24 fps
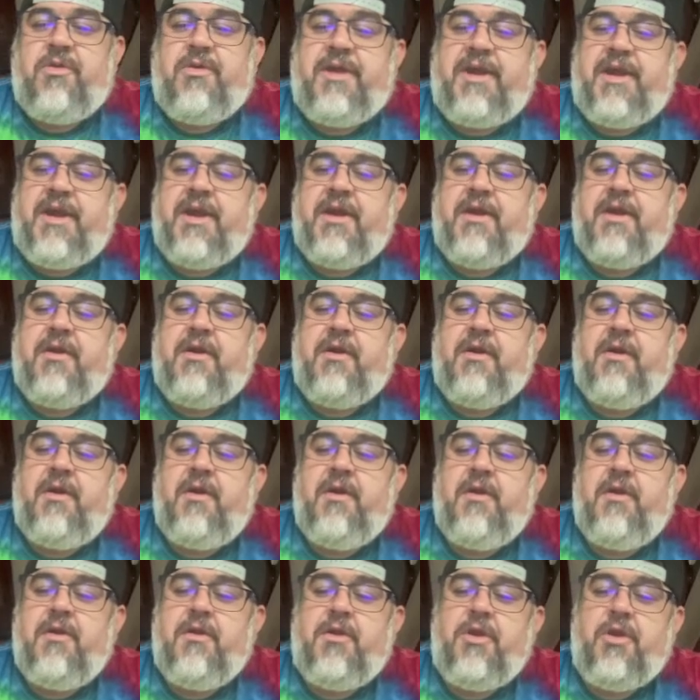here,
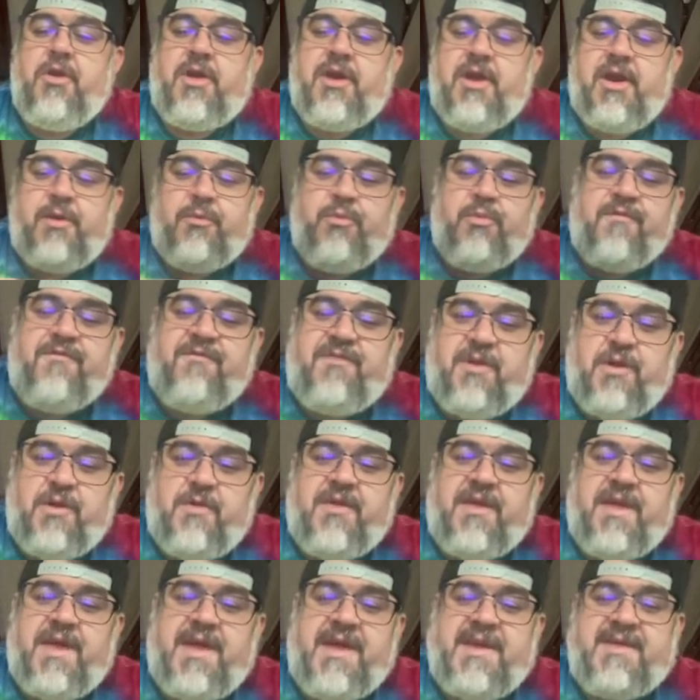you can review
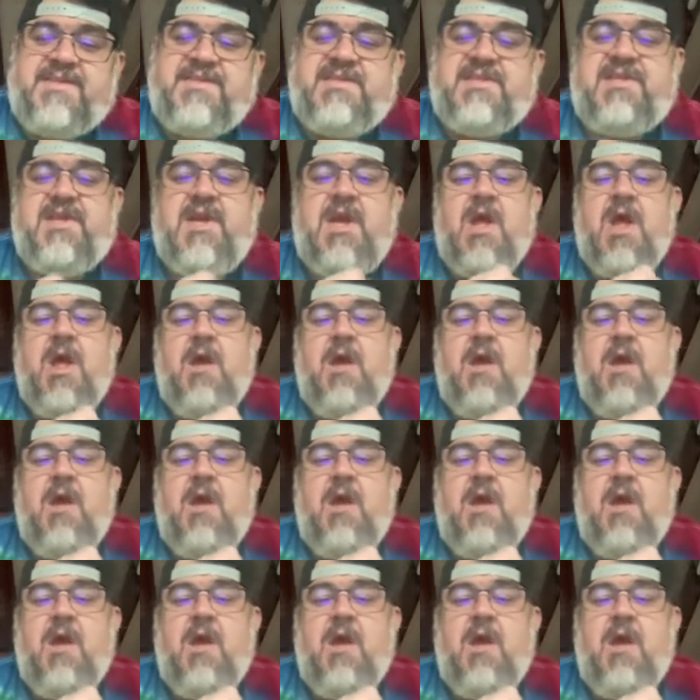this,